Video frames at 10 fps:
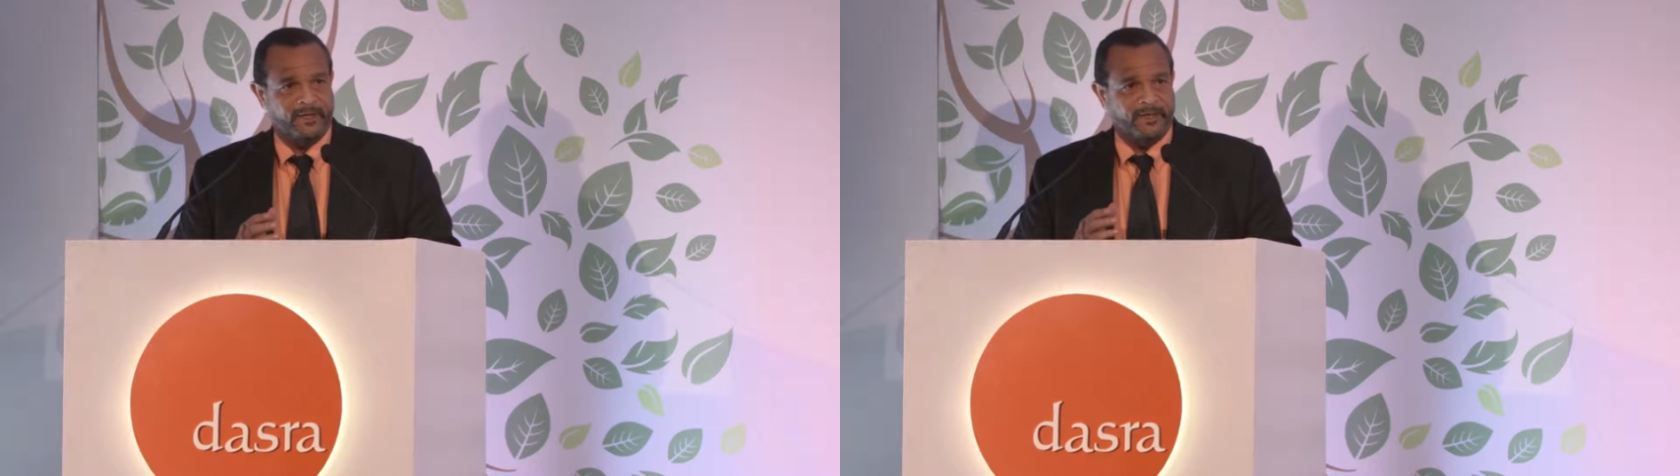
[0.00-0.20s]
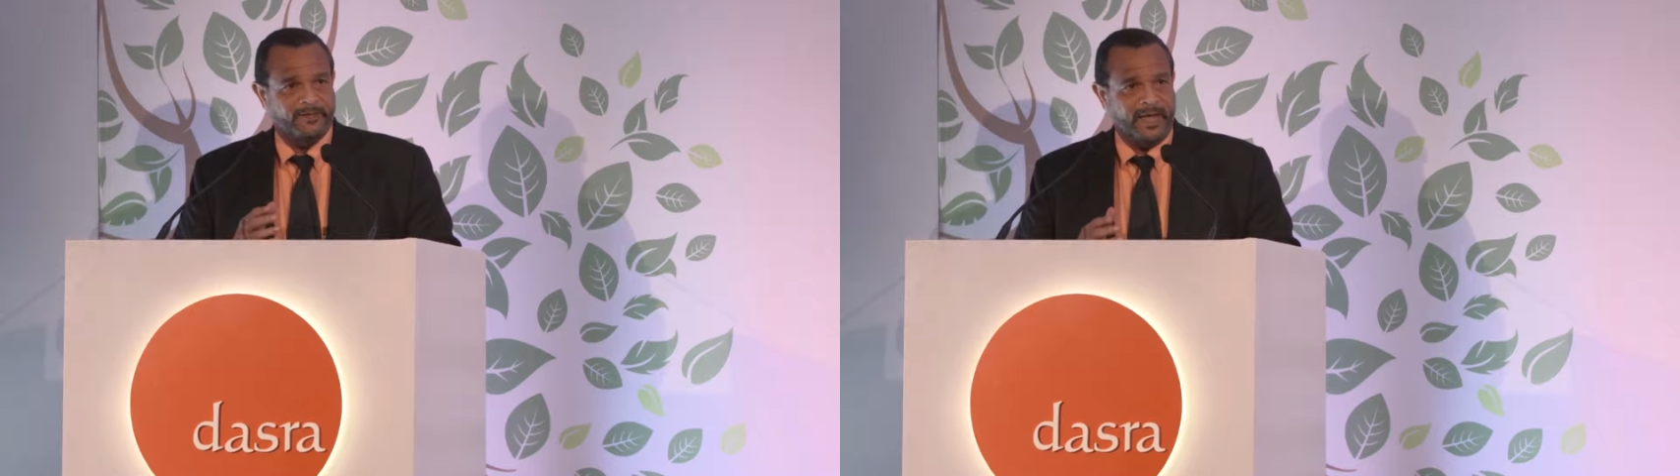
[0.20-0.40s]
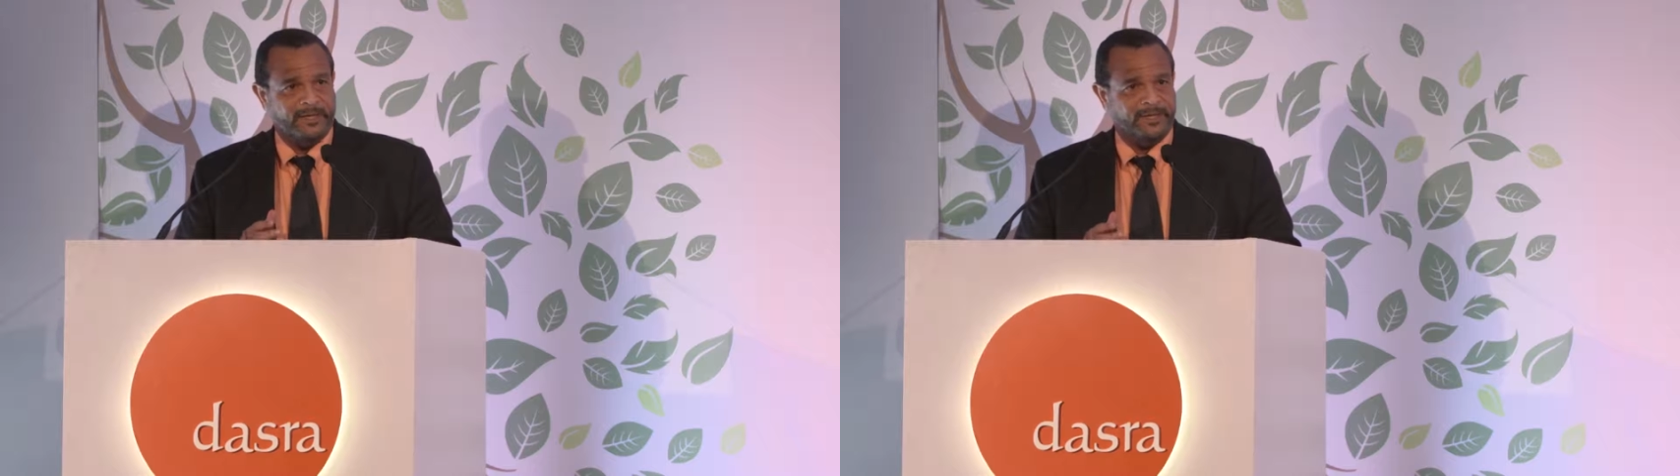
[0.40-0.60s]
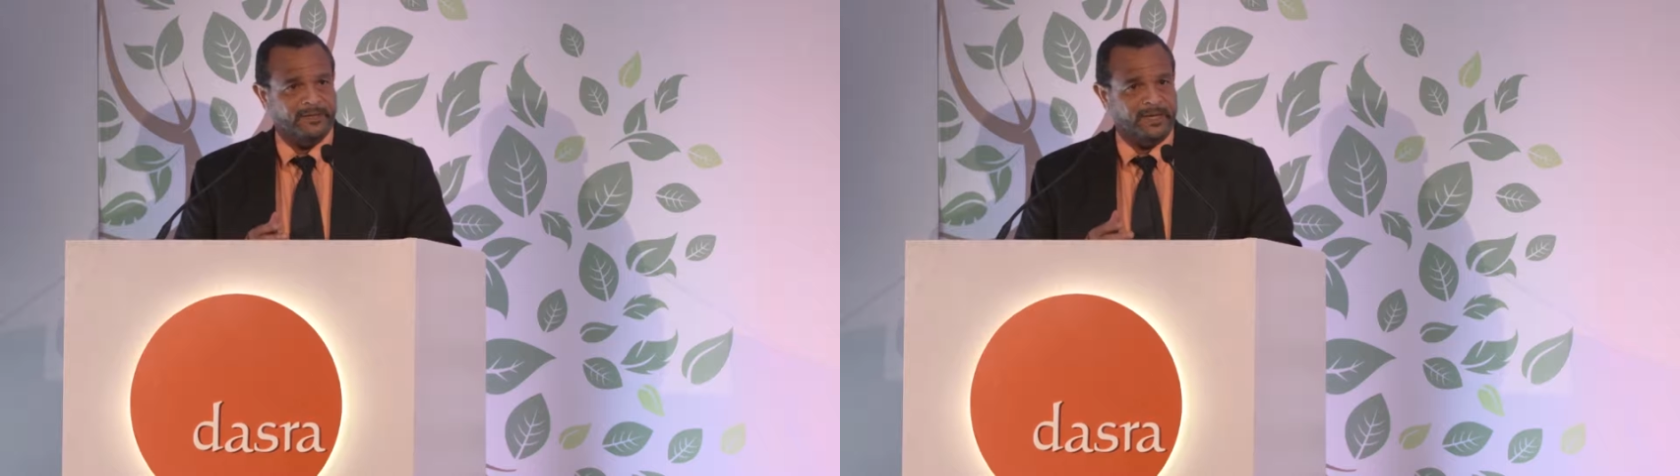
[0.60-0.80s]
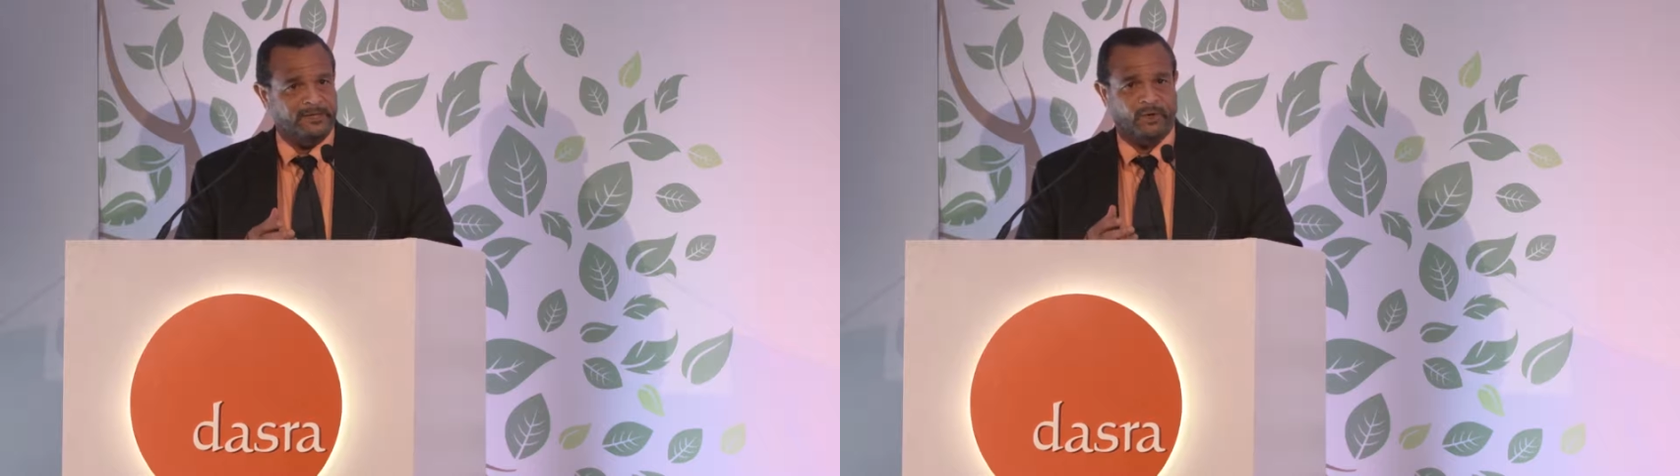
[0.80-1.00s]
Not that
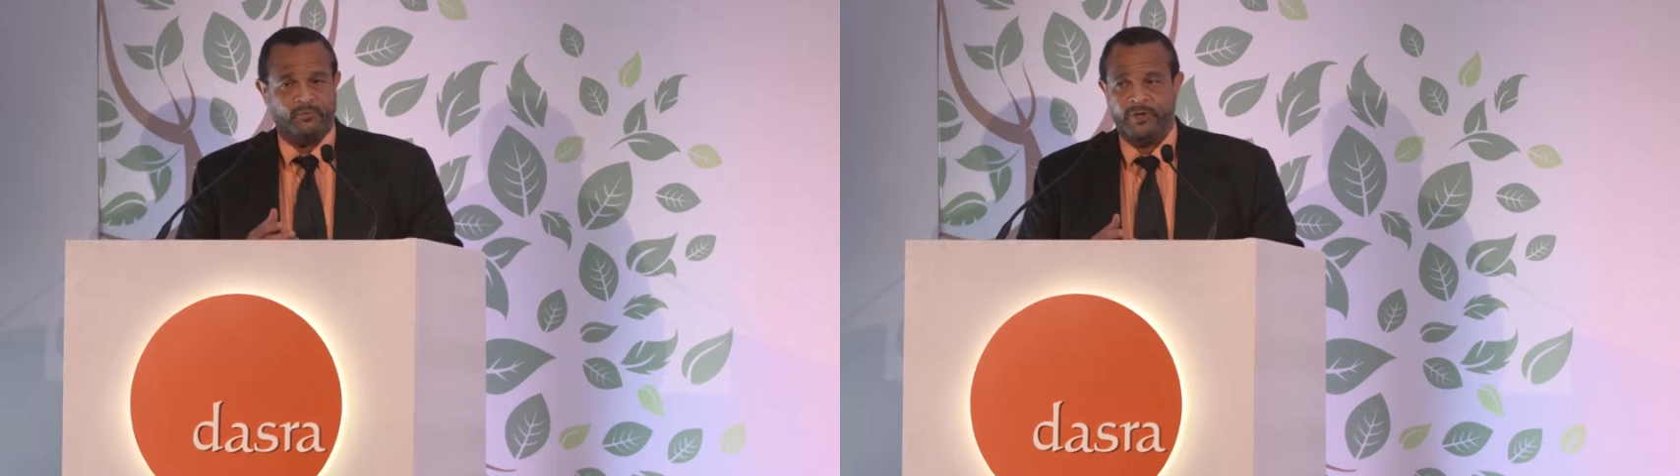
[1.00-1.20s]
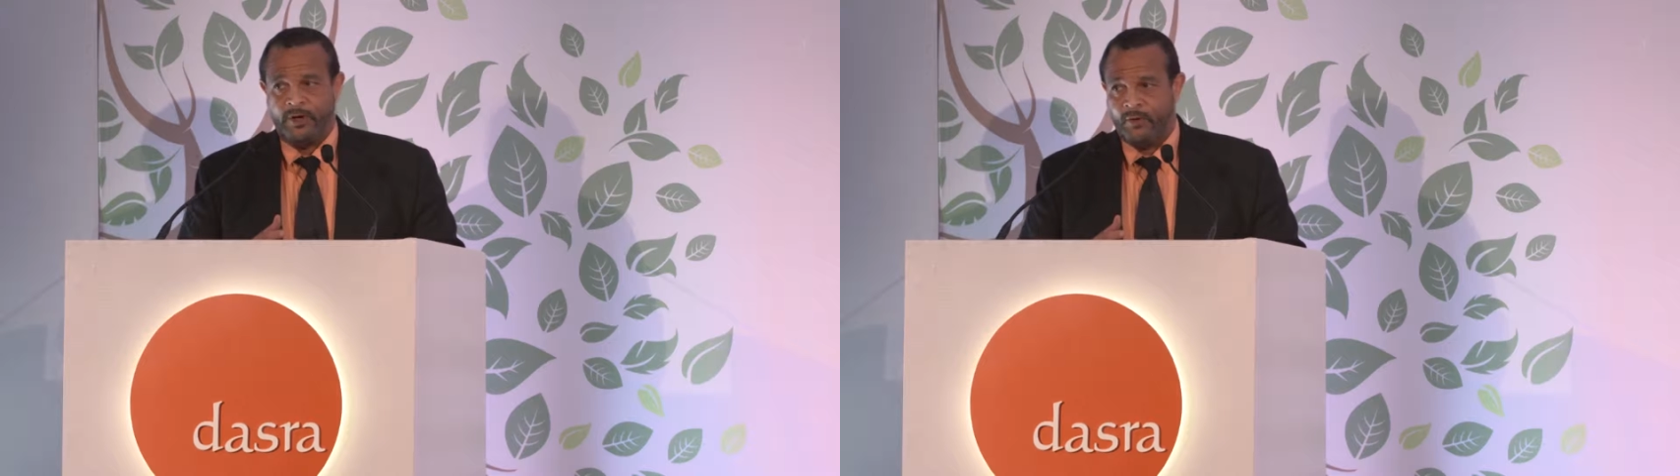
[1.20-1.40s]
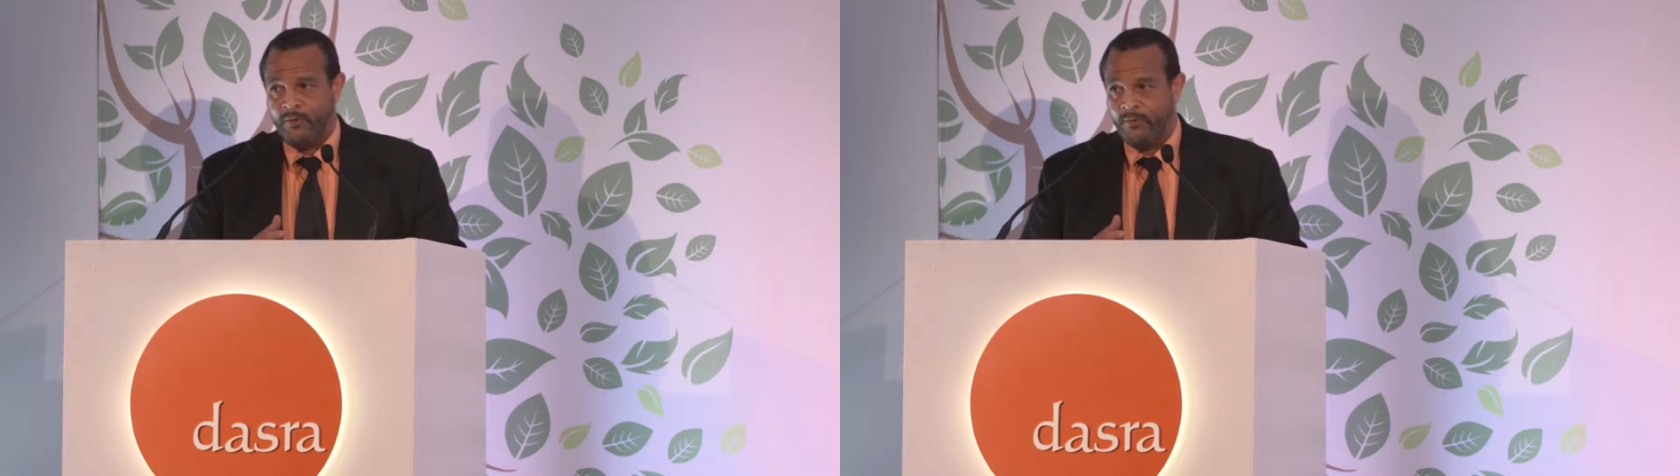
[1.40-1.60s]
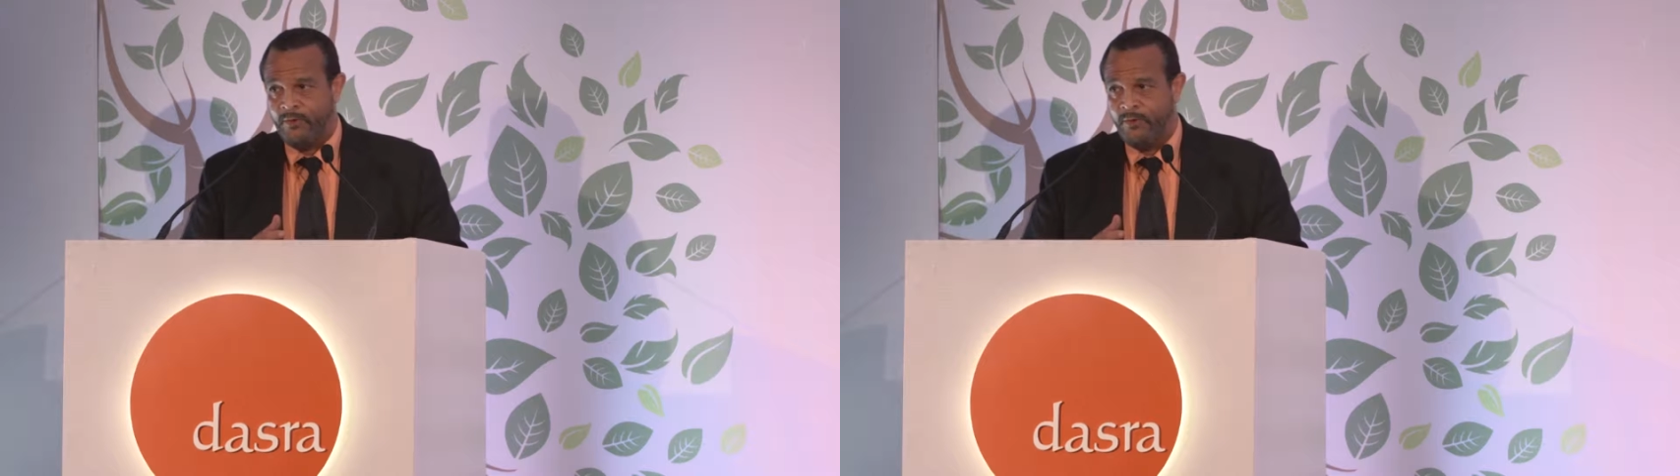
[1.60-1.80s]
they don't know,